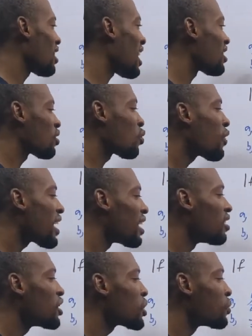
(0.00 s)
and
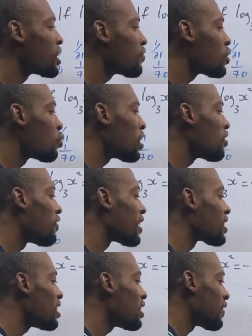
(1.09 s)
square to give you 1 over
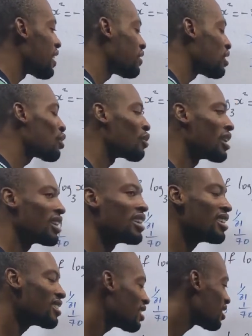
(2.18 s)
6561
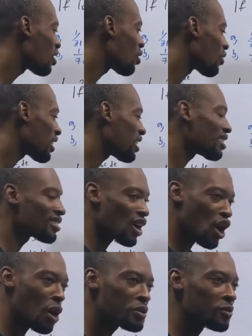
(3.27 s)
is the correct
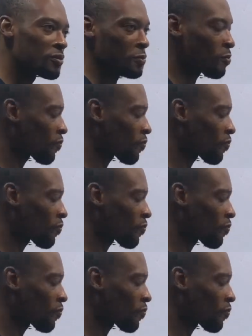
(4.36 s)
option.